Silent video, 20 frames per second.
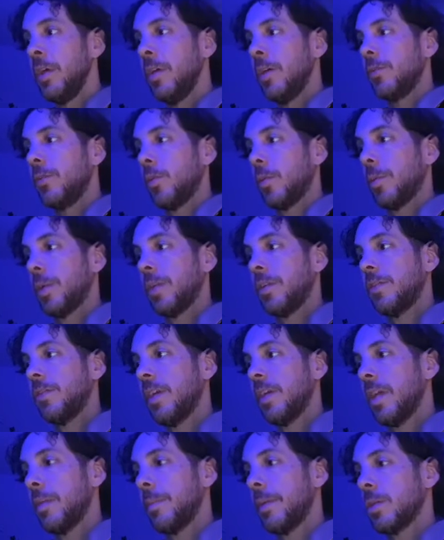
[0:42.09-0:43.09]
So I'm going to
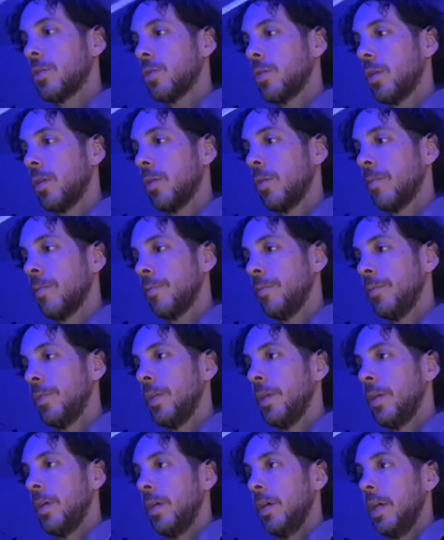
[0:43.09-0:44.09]
set a metronome,
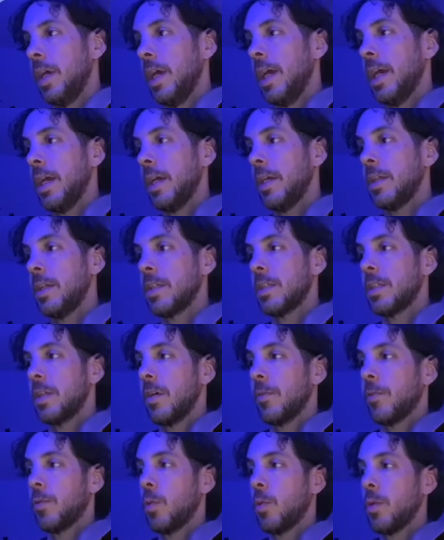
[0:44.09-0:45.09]
and
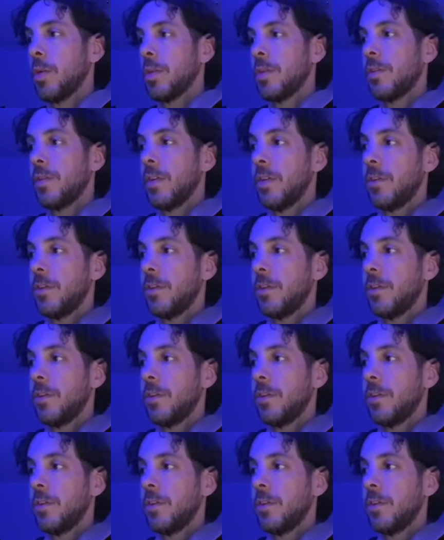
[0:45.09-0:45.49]
of course